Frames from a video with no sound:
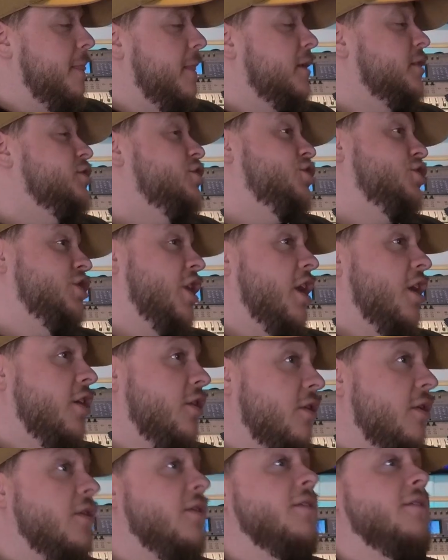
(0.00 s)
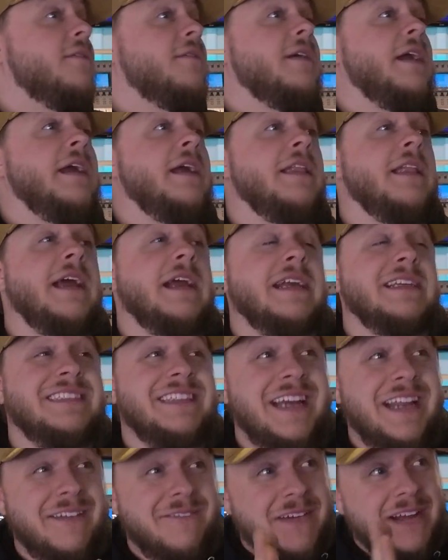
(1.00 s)
So, like I
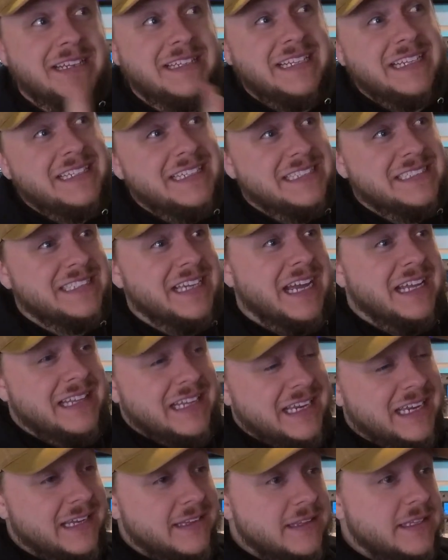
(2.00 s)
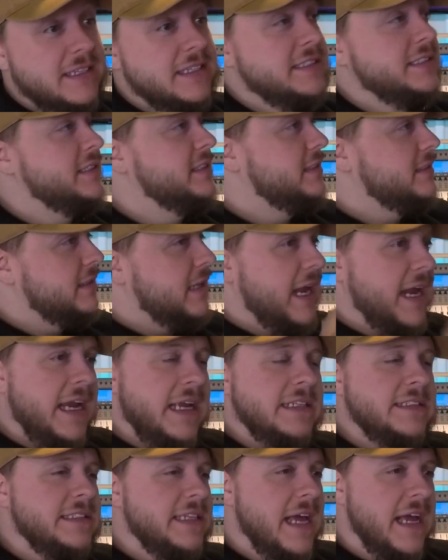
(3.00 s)
said, if I did decide to get this,
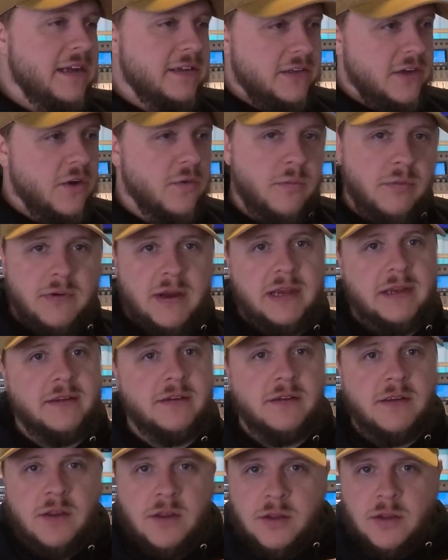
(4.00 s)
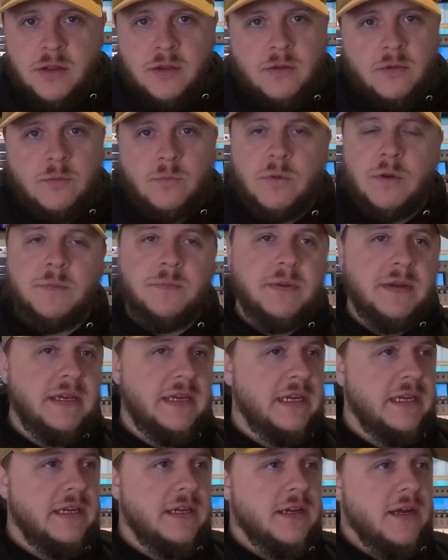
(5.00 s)
hands down, no-brainer, would
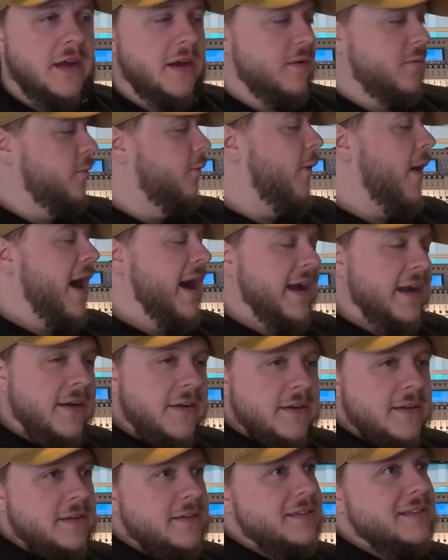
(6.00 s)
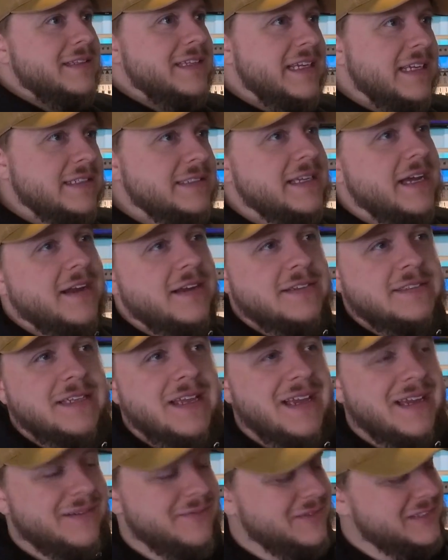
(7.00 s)
be wired the entire
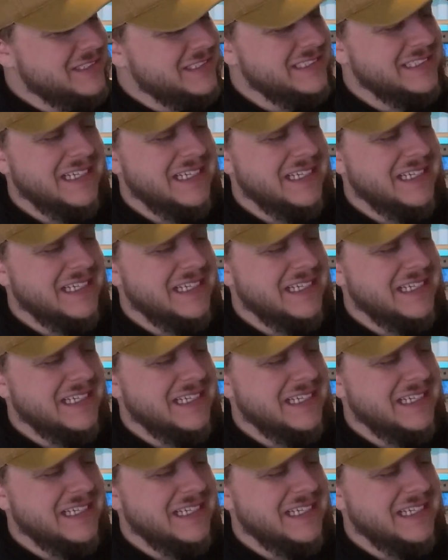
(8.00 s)
time, which